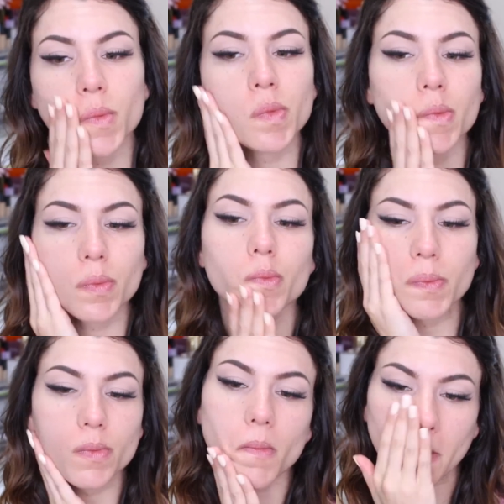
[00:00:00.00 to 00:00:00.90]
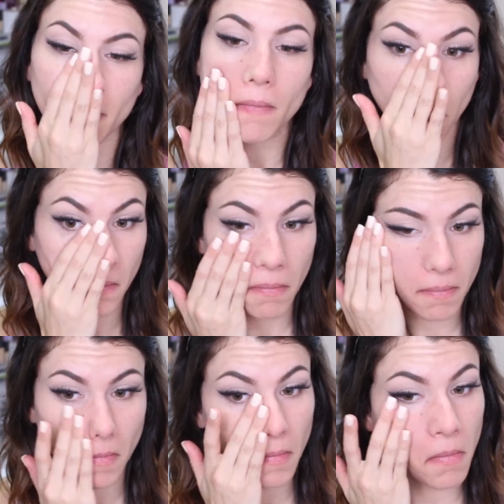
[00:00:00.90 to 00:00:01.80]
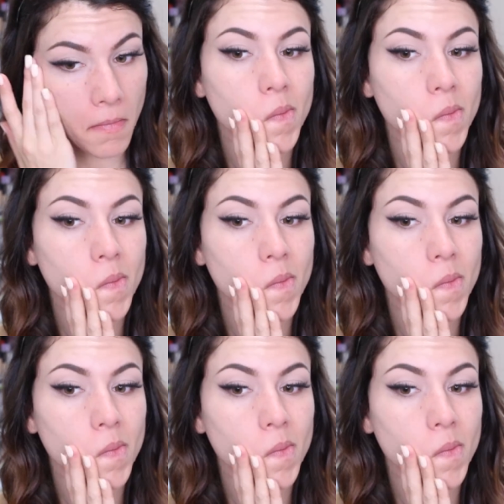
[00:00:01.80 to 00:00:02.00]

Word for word: my skin first. This is the